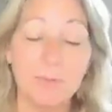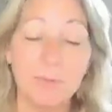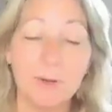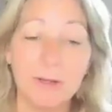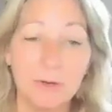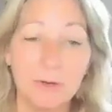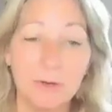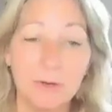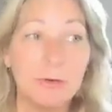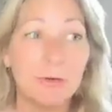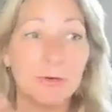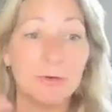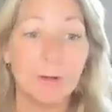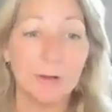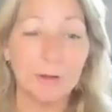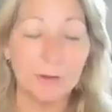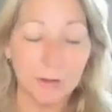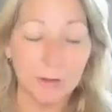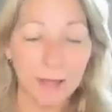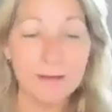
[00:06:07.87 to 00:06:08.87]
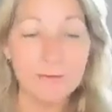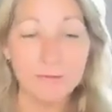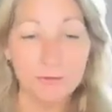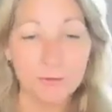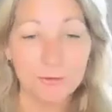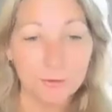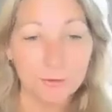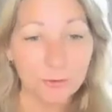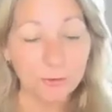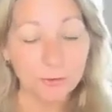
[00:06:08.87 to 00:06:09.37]
but there's a life
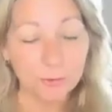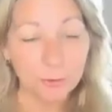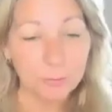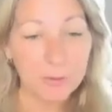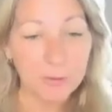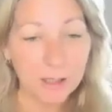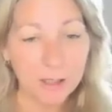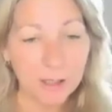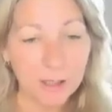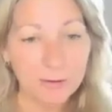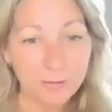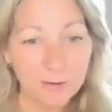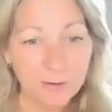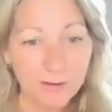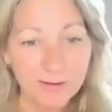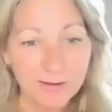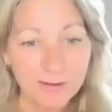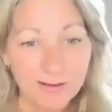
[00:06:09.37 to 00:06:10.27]
still to be lived.